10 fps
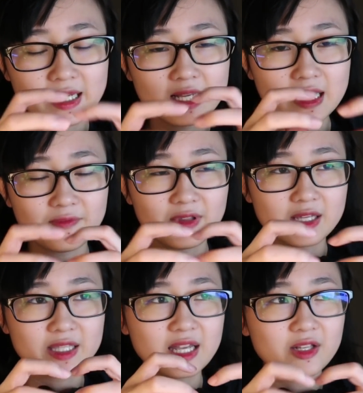kind of have
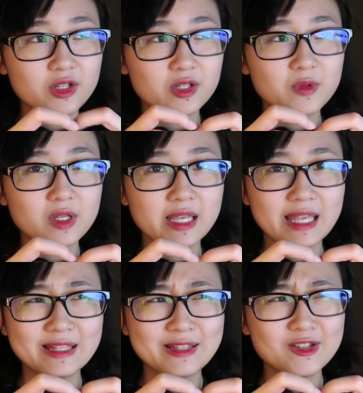like a tension
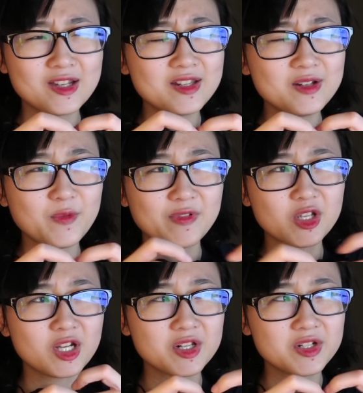against each other, with
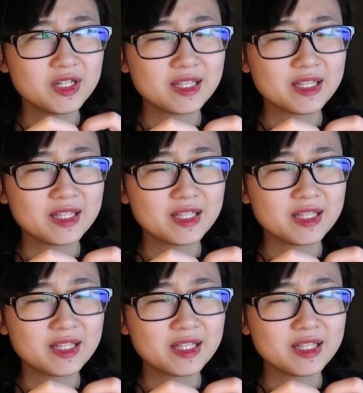each other.